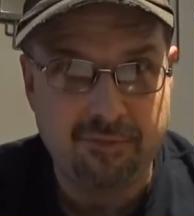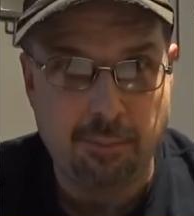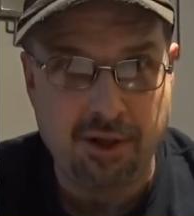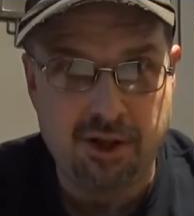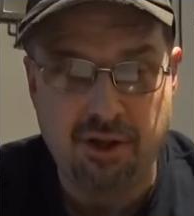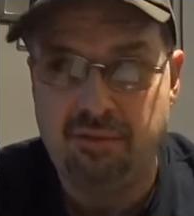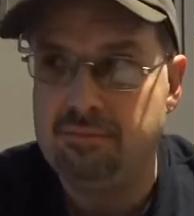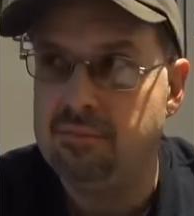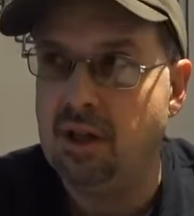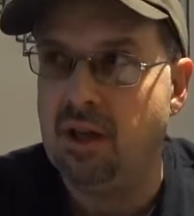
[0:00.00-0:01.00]
a picture,
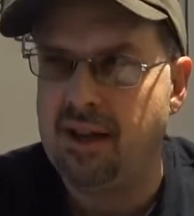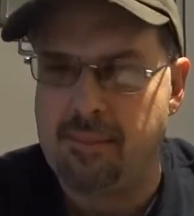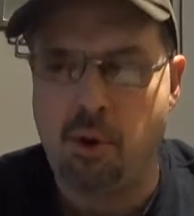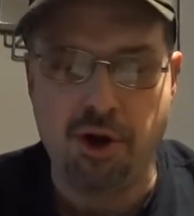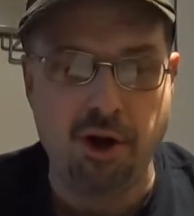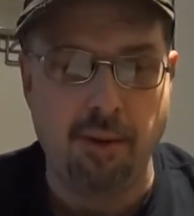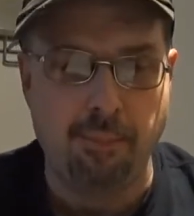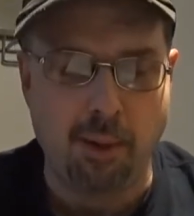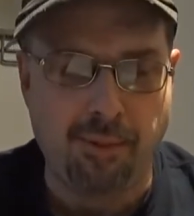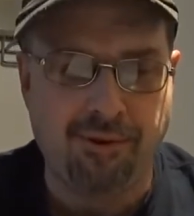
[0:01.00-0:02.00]
put it on
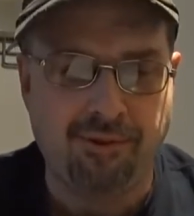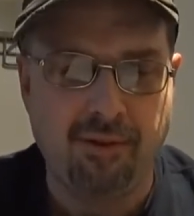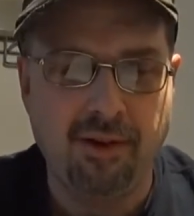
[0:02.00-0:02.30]
purpose.